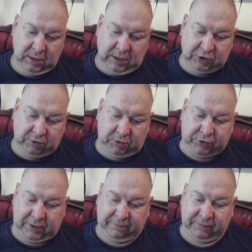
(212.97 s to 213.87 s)
Some also
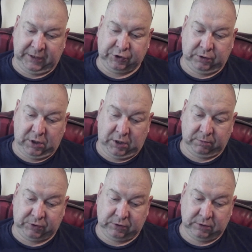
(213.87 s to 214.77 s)
have additional
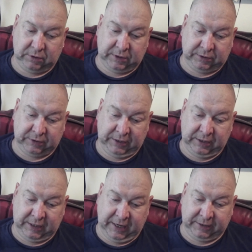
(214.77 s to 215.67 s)
hops, as
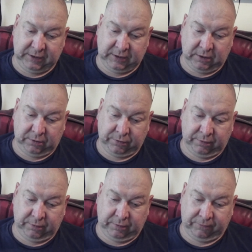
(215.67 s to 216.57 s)
indicated on
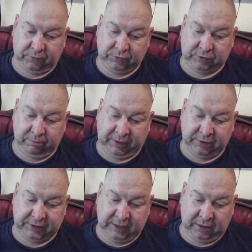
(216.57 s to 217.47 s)
the front beer
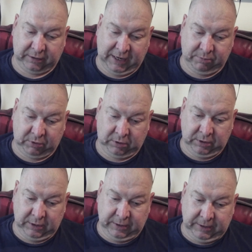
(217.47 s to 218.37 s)
style label.
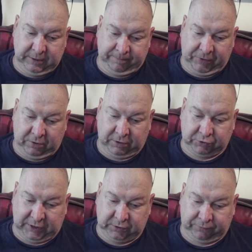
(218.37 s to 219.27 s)
Our
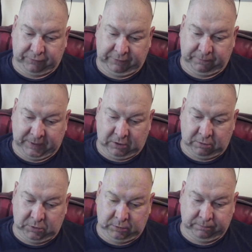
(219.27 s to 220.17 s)
extracts are free from
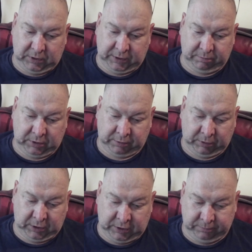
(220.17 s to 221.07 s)
caramel, blah blah
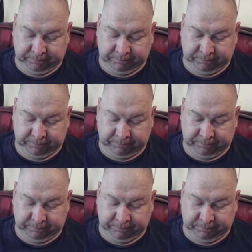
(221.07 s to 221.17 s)
blah.